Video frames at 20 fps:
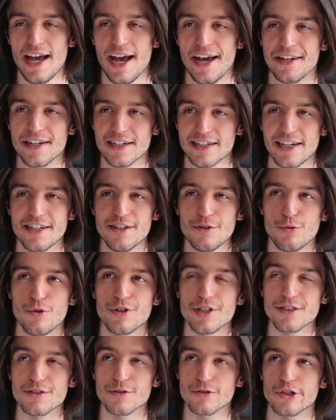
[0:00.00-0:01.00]
and I kind of
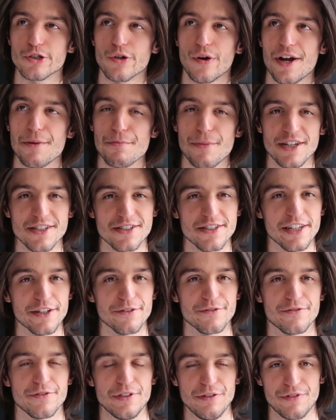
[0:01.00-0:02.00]
wanted to try
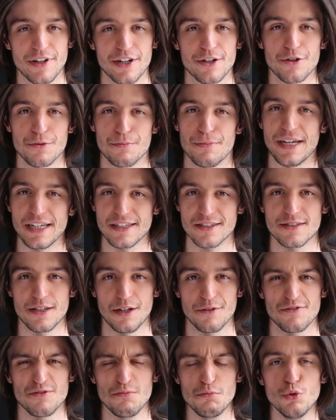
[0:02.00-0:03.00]
myself if I could make
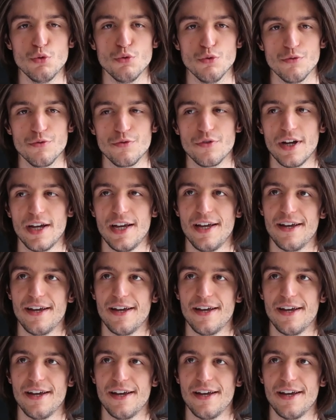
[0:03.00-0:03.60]
stuff move.